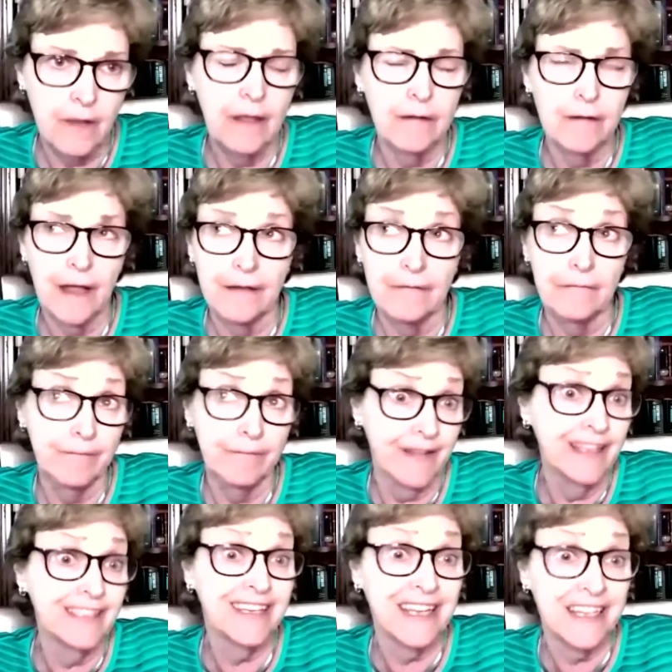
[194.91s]
and
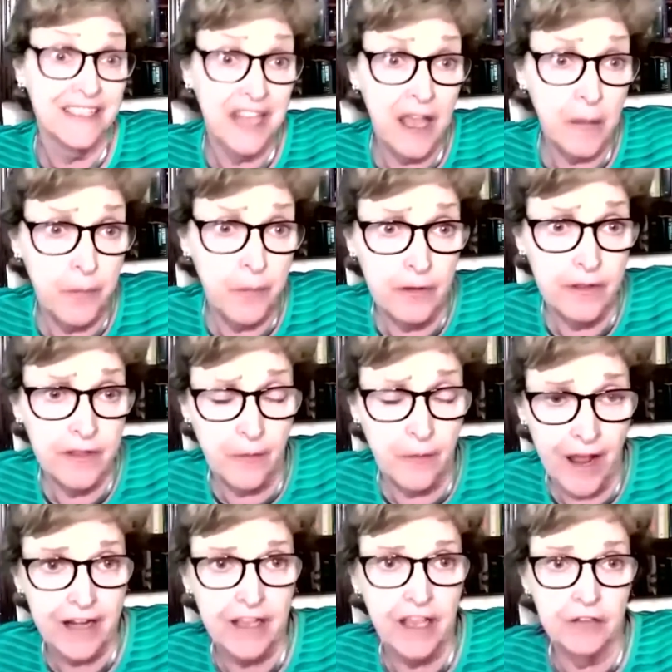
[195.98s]
as an example, the
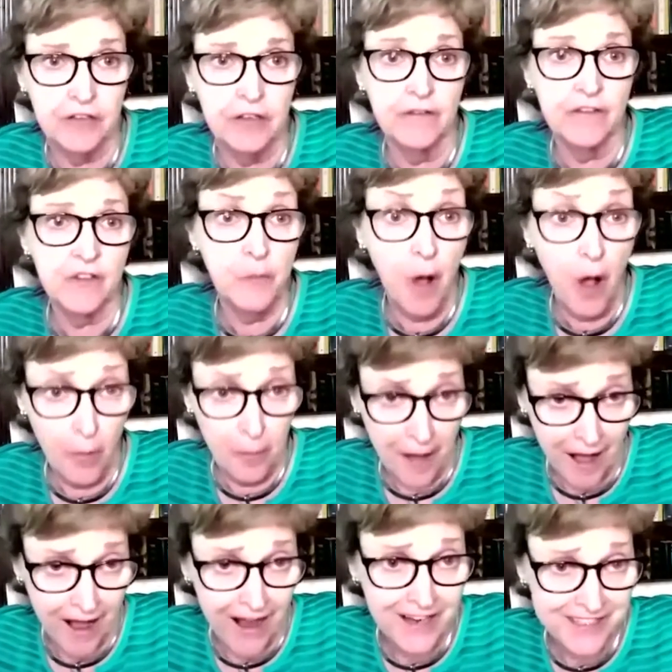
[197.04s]
eradication of
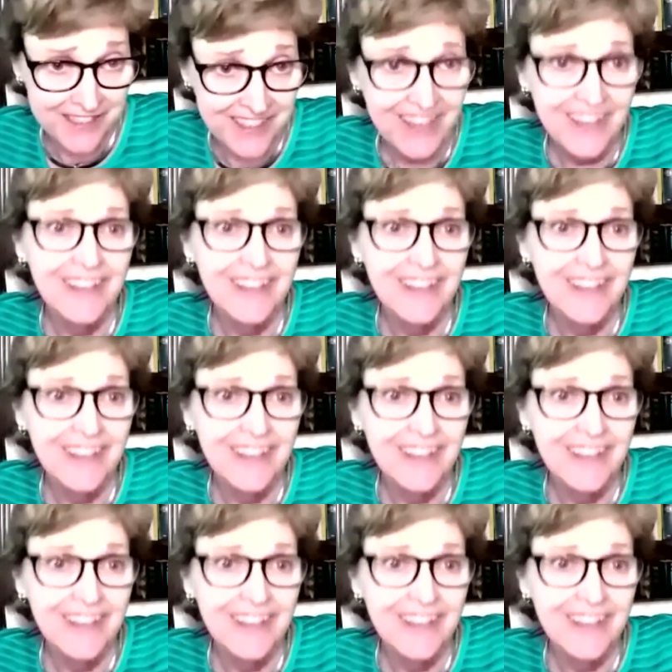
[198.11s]
smallpox,